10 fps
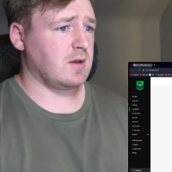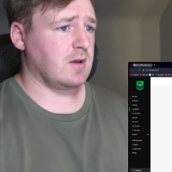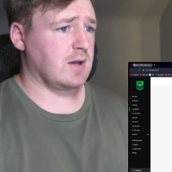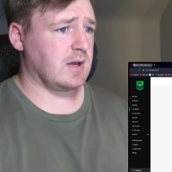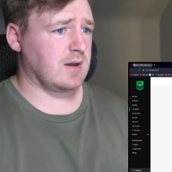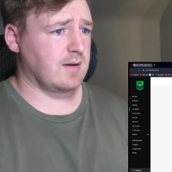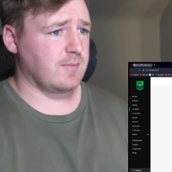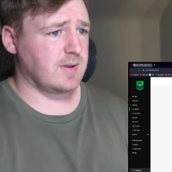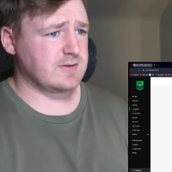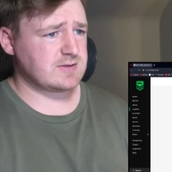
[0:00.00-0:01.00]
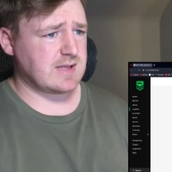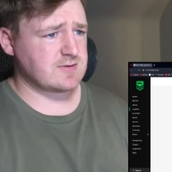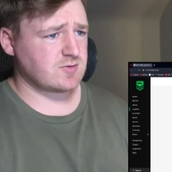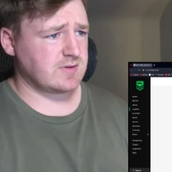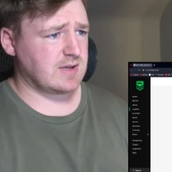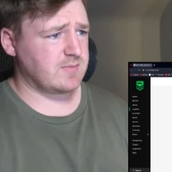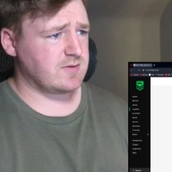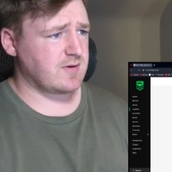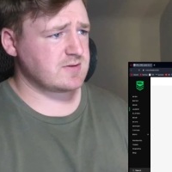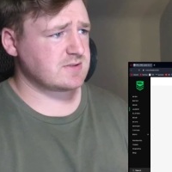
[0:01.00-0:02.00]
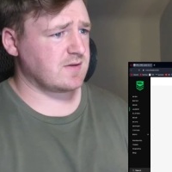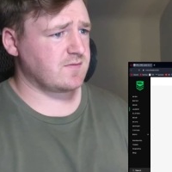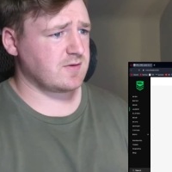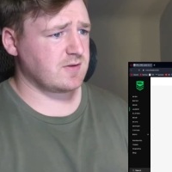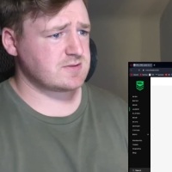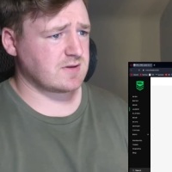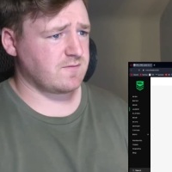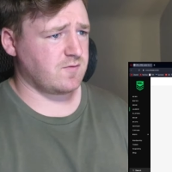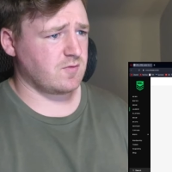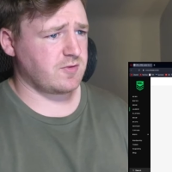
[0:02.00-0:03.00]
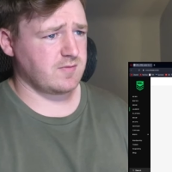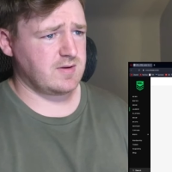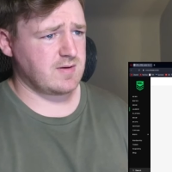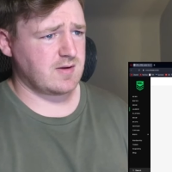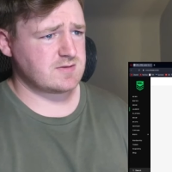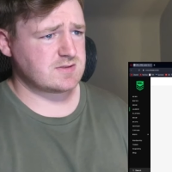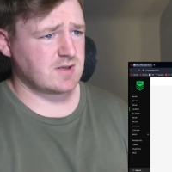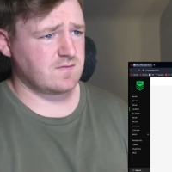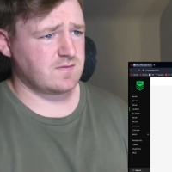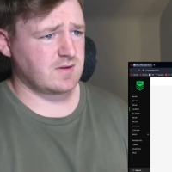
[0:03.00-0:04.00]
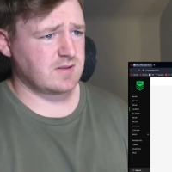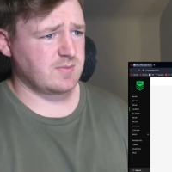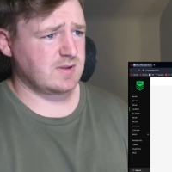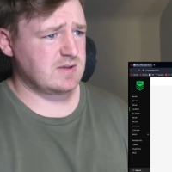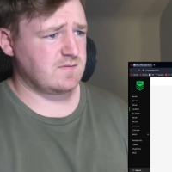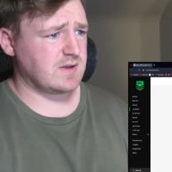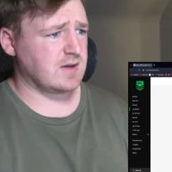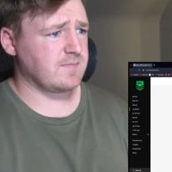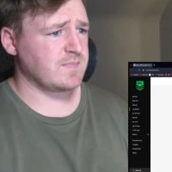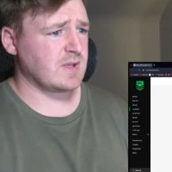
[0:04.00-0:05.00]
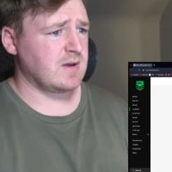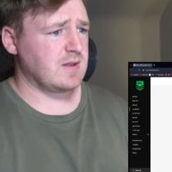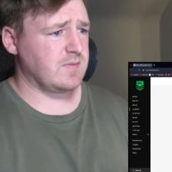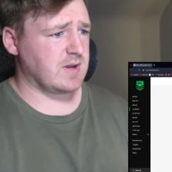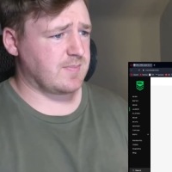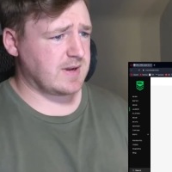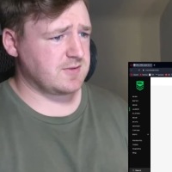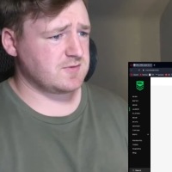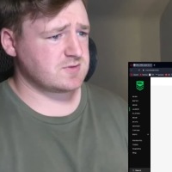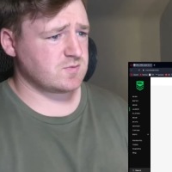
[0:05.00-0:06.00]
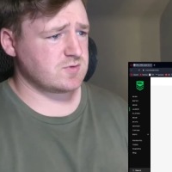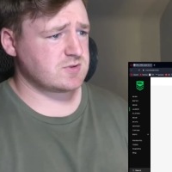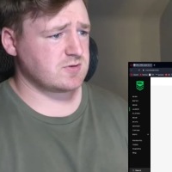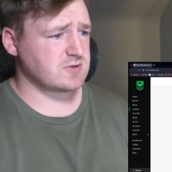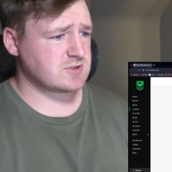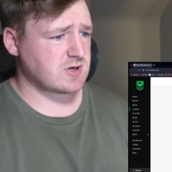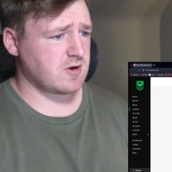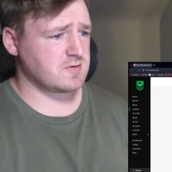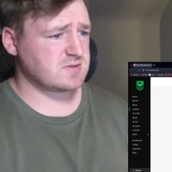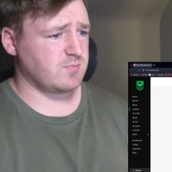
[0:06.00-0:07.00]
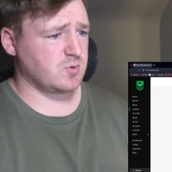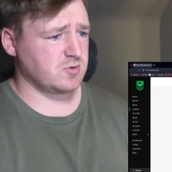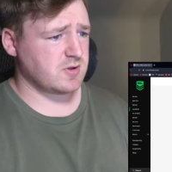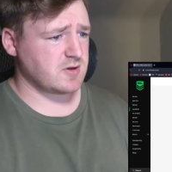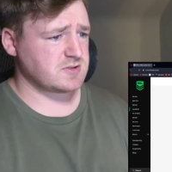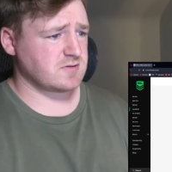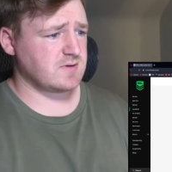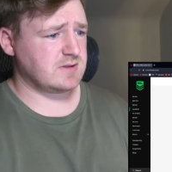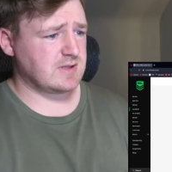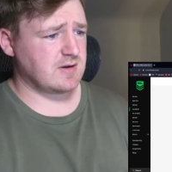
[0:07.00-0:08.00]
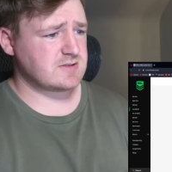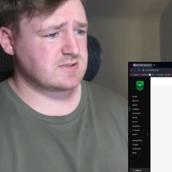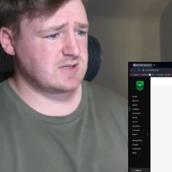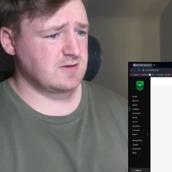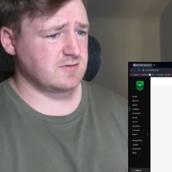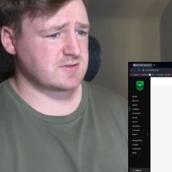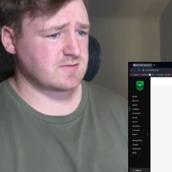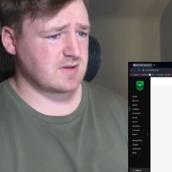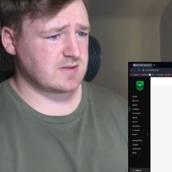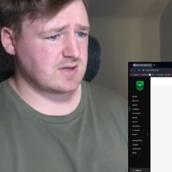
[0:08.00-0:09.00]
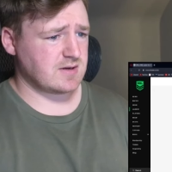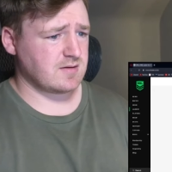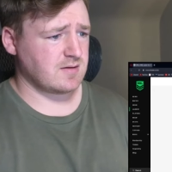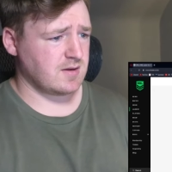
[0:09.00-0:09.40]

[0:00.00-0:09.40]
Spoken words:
There's only, how many rounds left are there? It's like three rounds left, I believe. Yeah. We got Panthers, Roosters, Sharks, Bulldogs are right there, Seagull is right there,